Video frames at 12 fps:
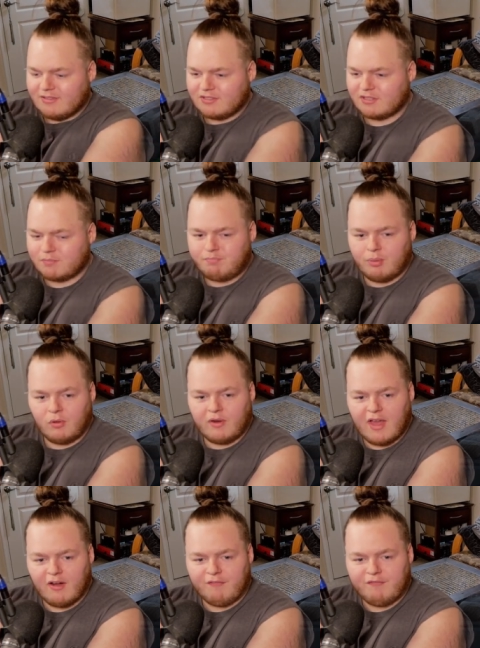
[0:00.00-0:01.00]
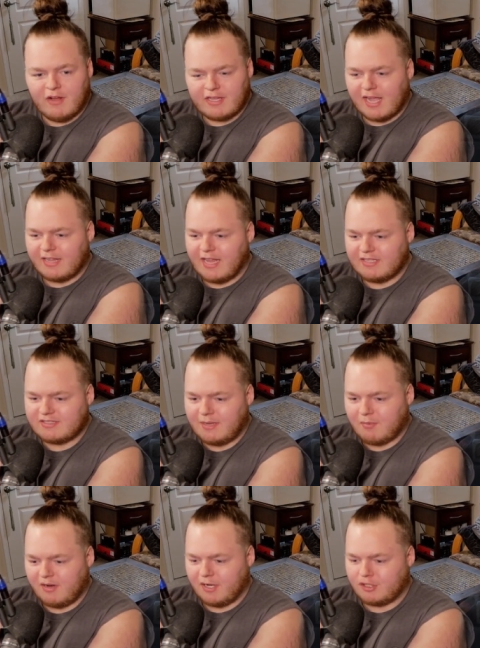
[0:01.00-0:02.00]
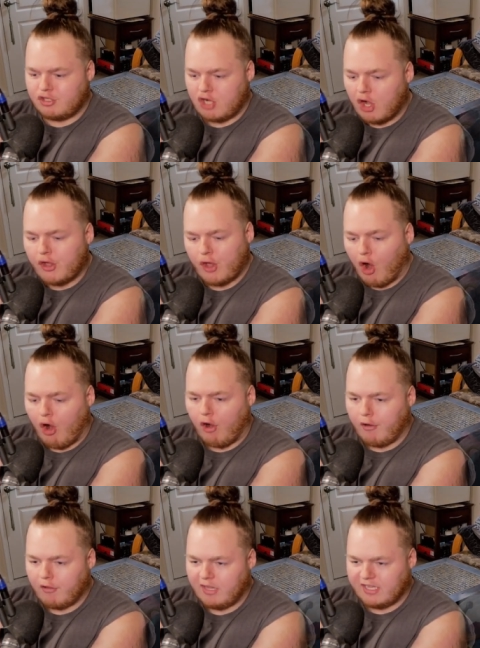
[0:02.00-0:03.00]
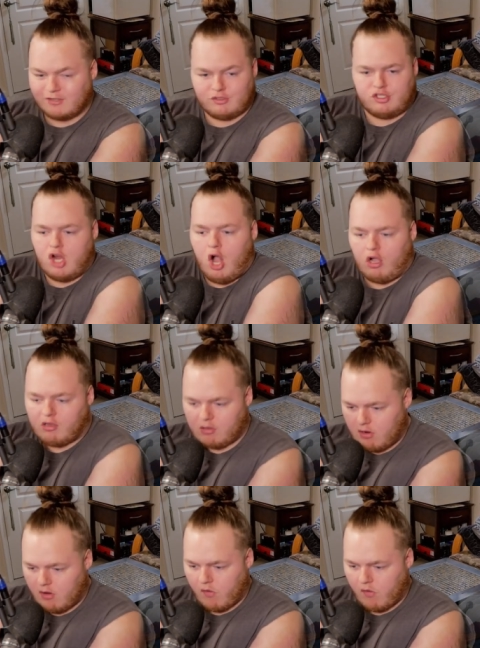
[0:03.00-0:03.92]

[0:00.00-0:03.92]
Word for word: She just pulled out a fucking lightsaber in a junkyard. Like it's junk.